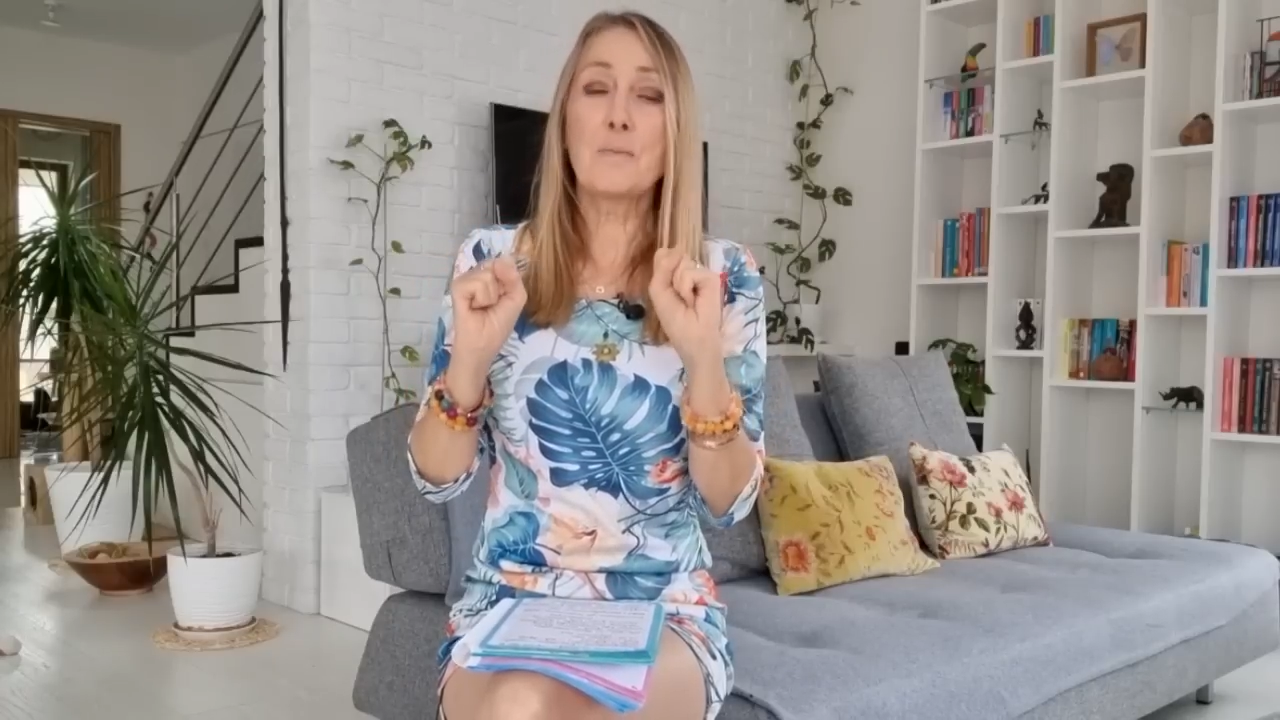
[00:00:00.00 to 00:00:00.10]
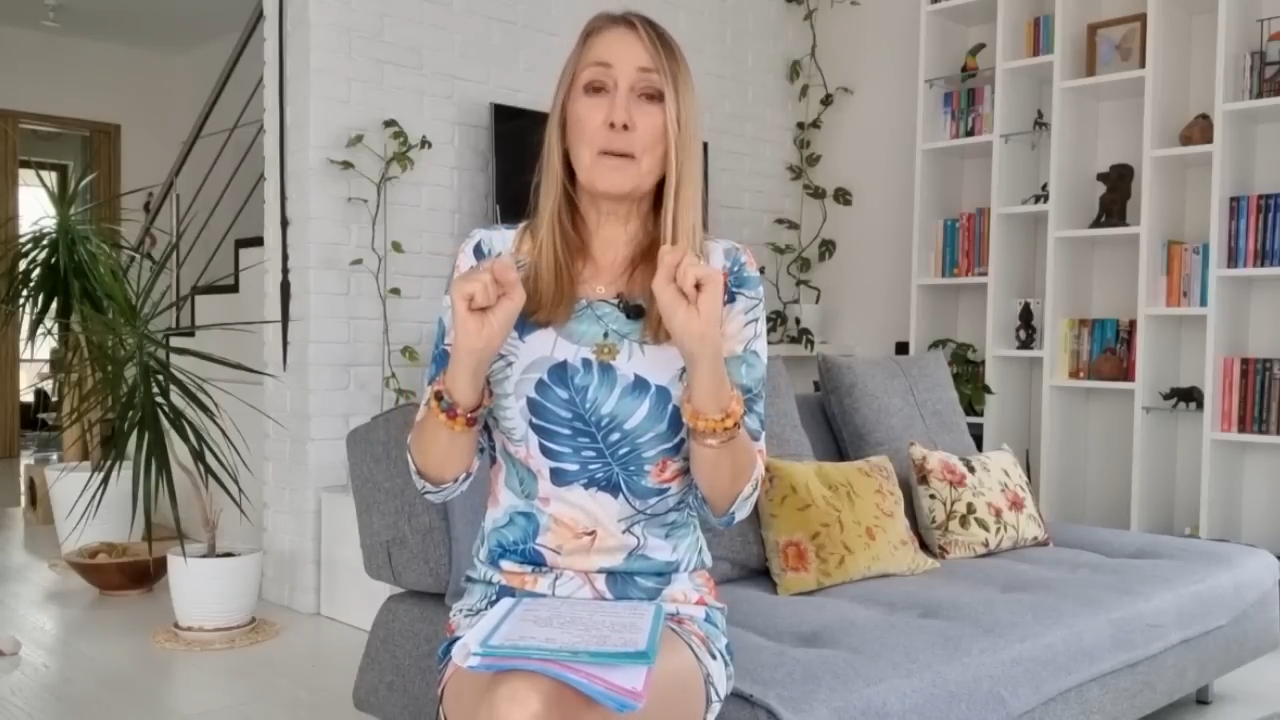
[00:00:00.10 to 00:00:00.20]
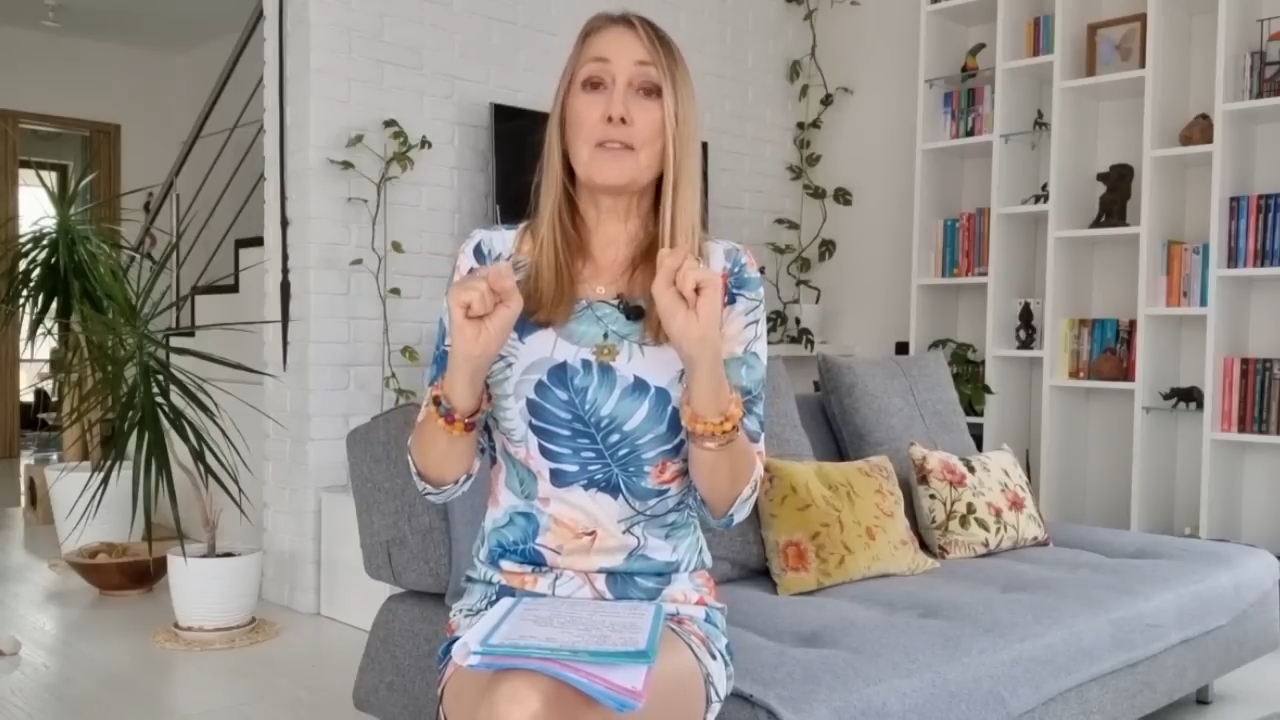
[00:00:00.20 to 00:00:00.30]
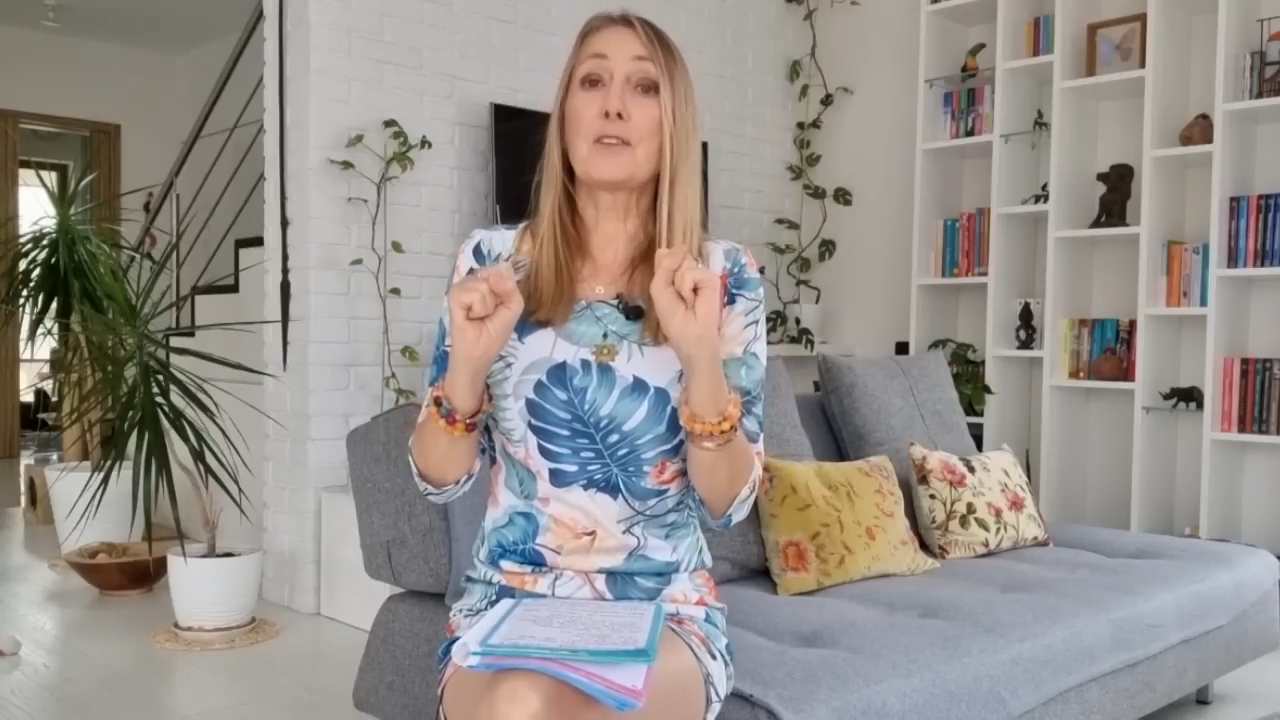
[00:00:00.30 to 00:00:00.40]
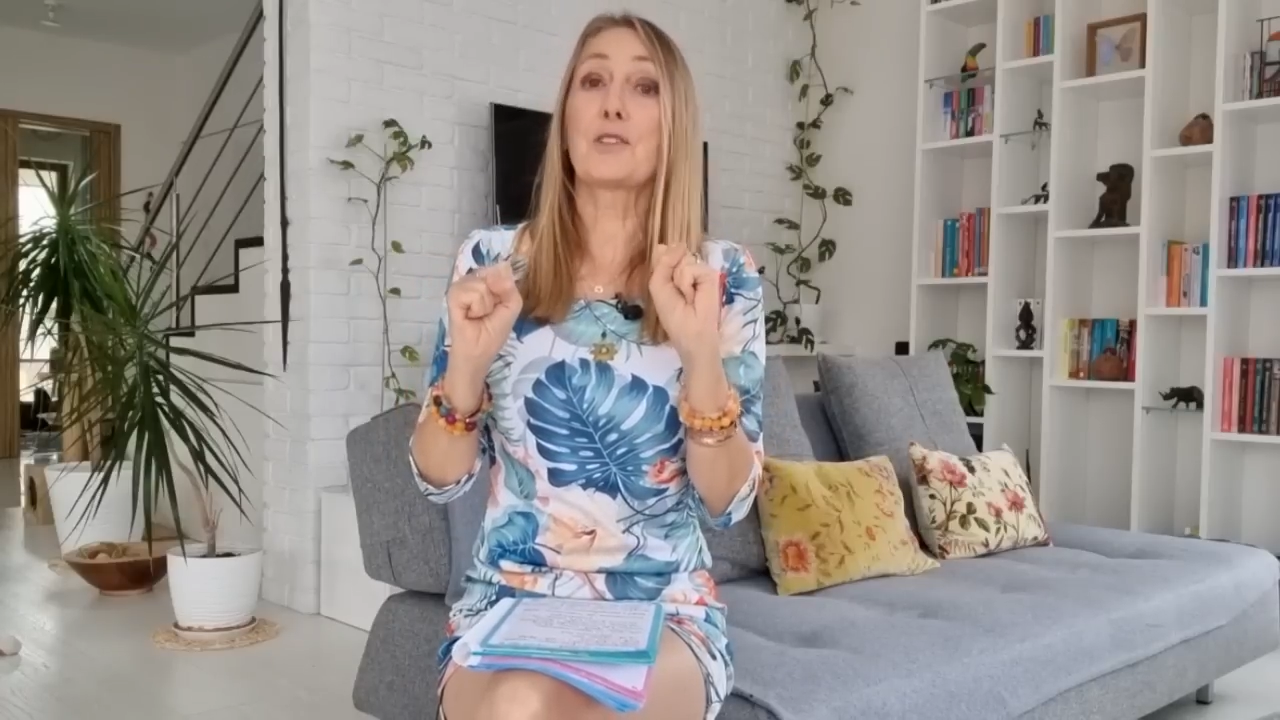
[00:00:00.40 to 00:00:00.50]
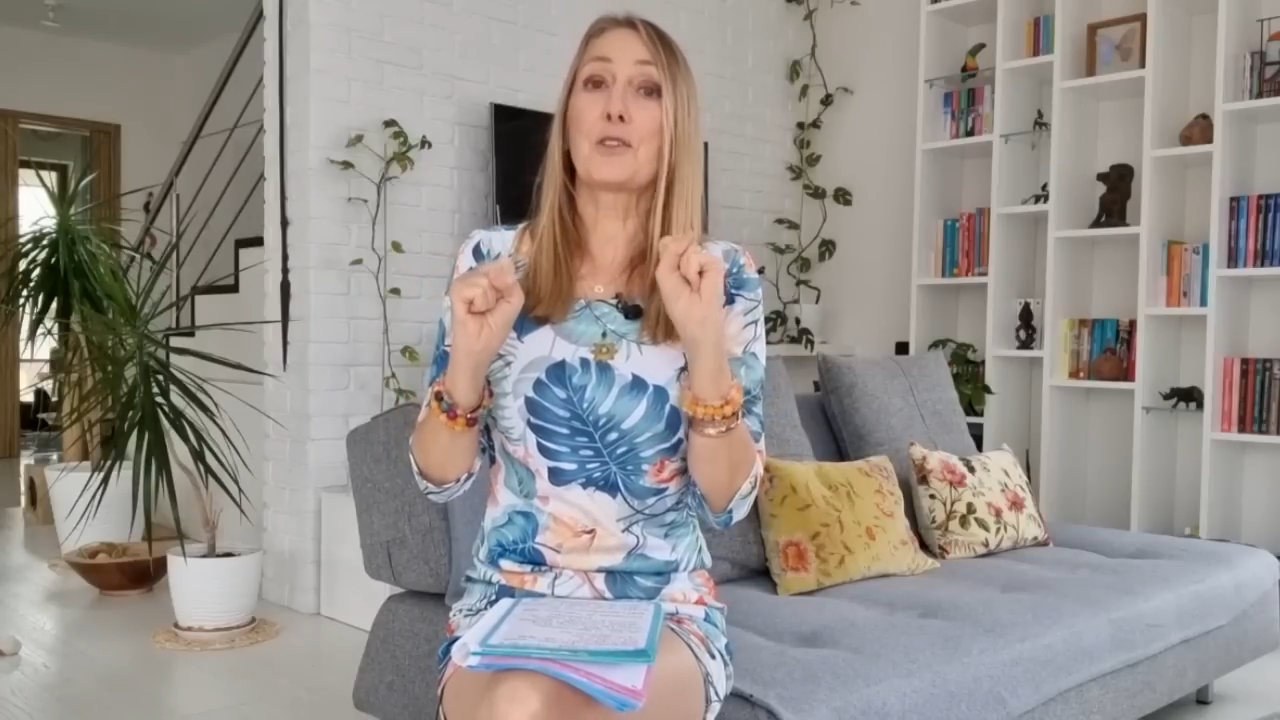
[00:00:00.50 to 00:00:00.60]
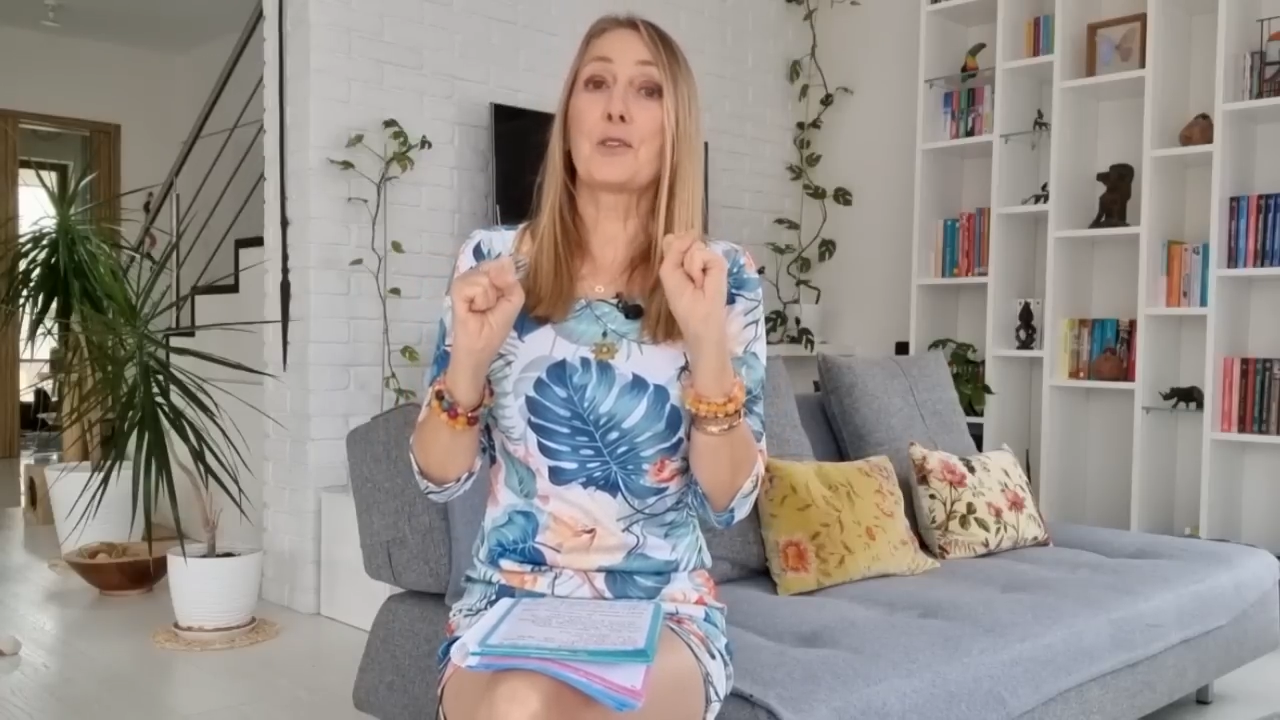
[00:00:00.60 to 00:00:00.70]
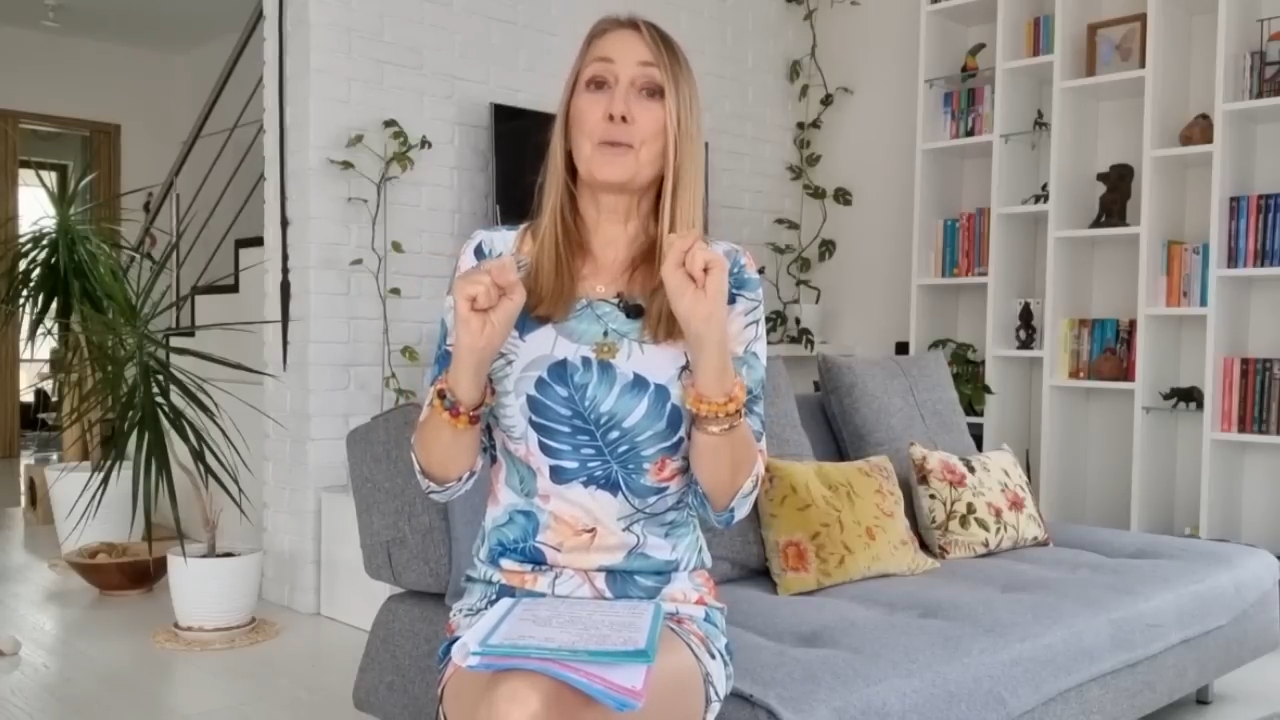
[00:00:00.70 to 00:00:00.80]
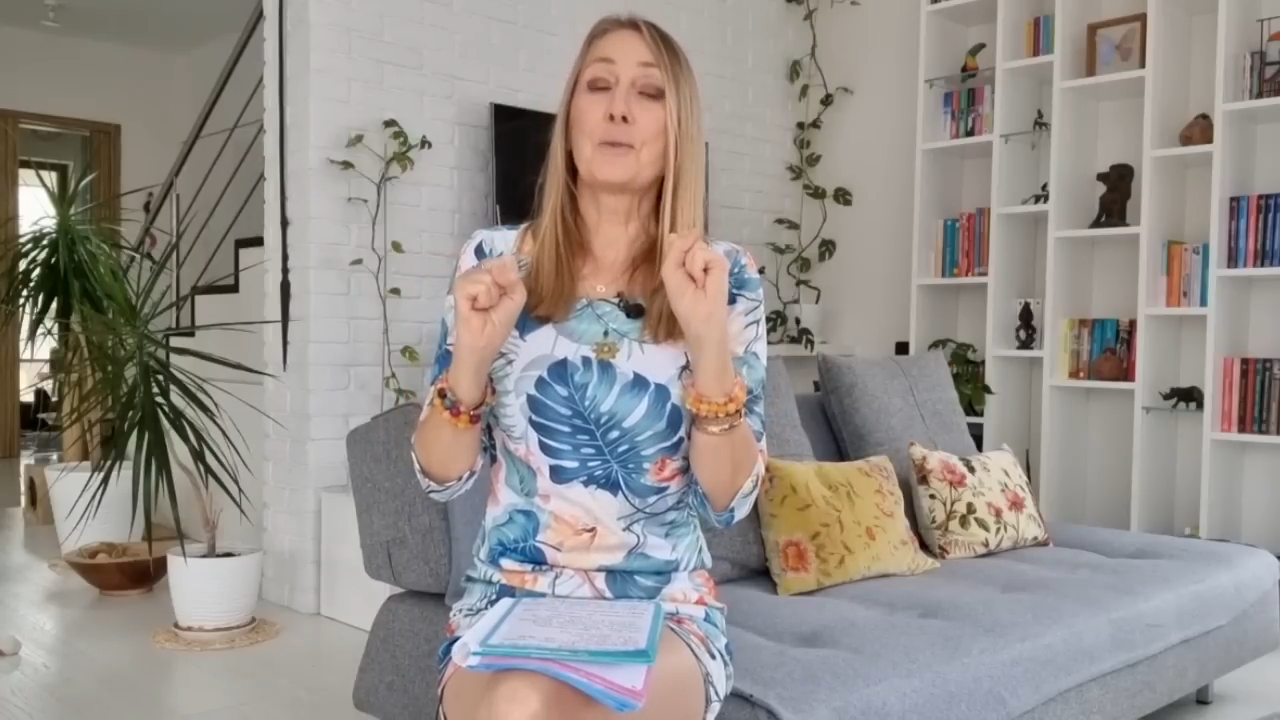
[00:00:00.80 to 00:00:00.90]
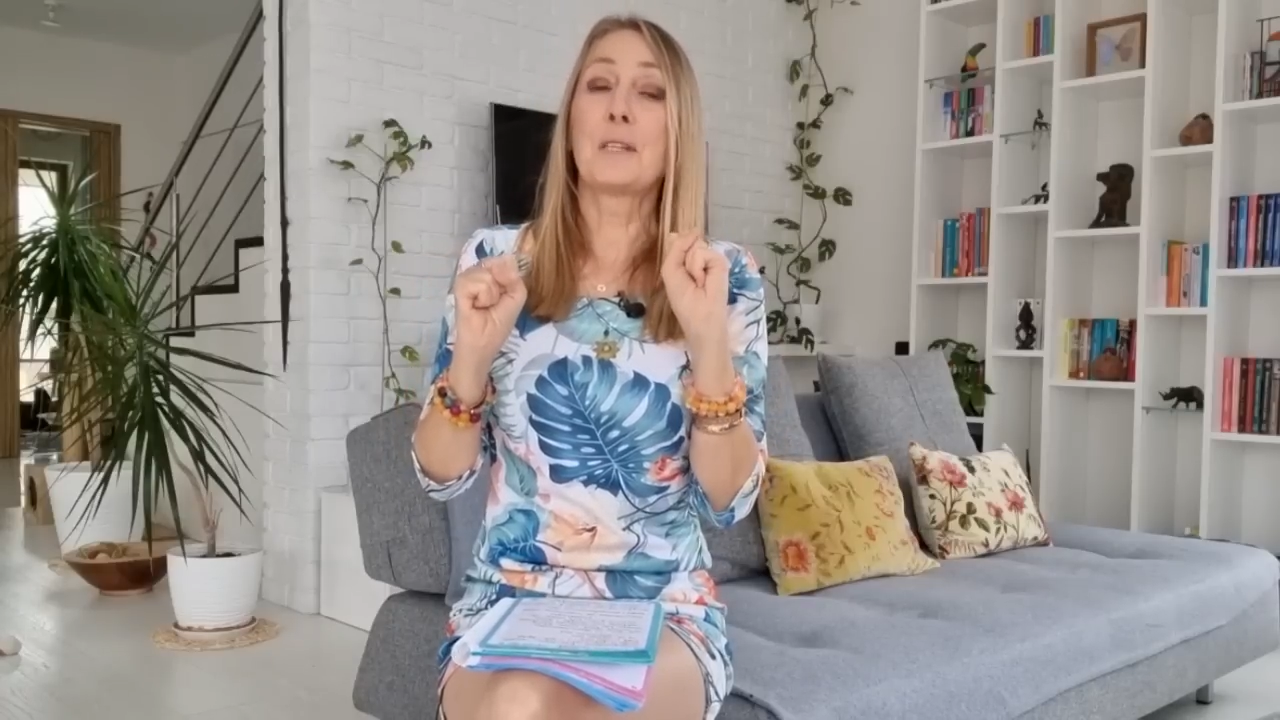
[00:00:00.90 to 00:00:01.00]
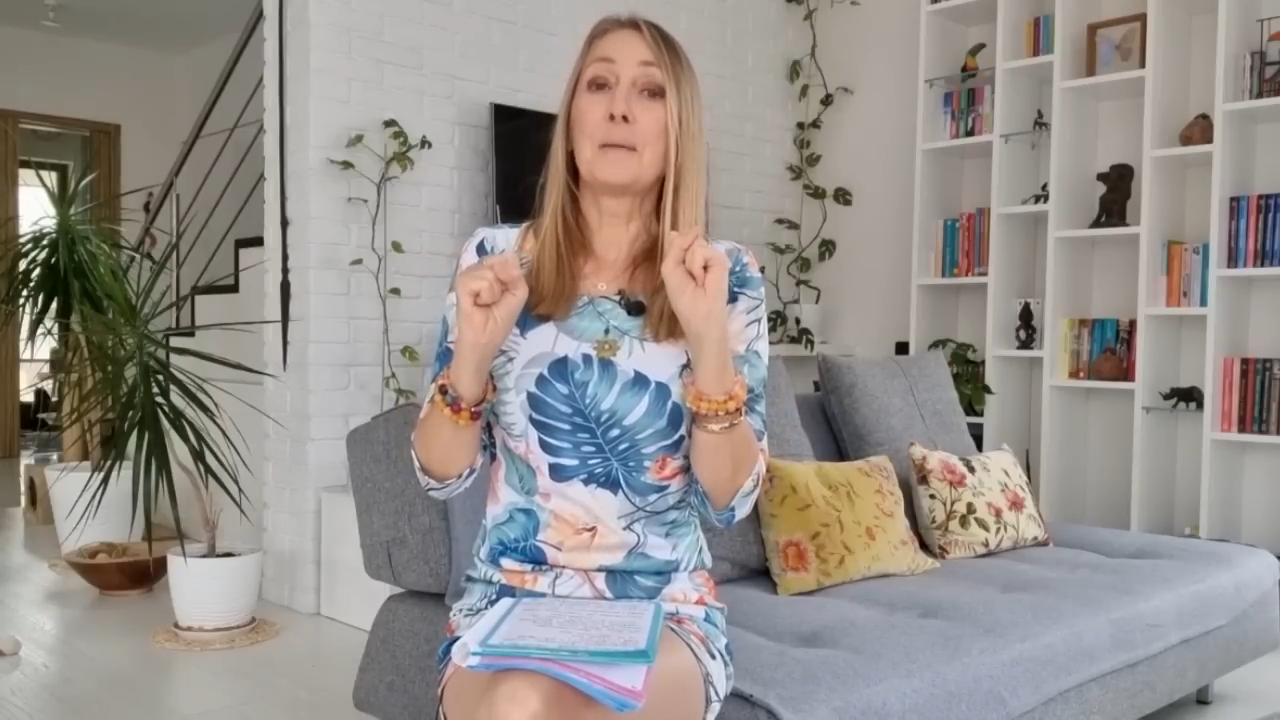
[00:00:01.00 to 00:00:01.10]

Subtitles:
will definitely